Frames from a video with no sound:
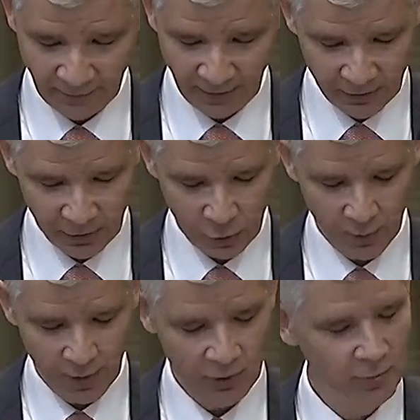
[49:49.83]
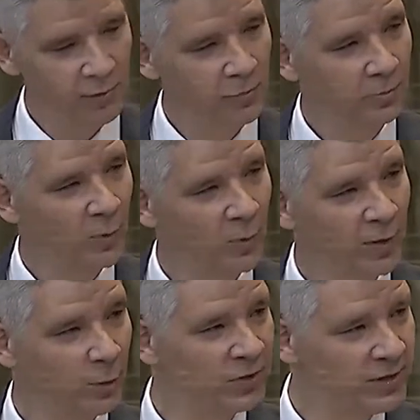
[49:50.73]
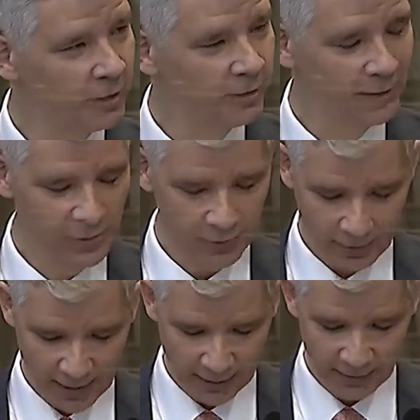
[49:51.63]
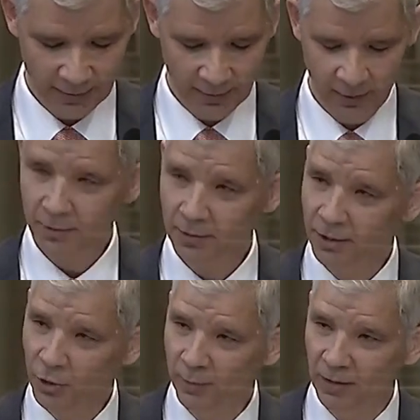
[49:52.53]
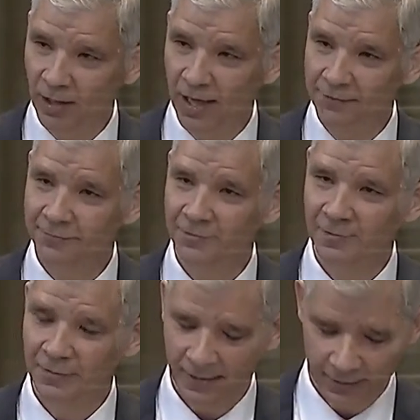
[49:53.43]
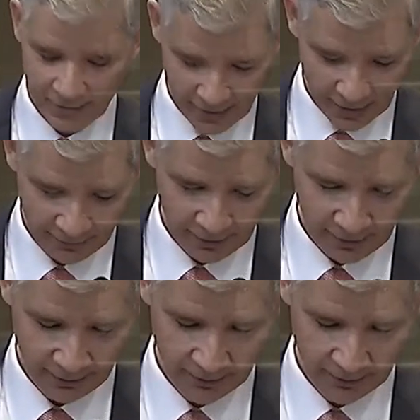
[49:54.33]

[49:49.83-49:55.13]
in situations where there were serious threats to human life and safety.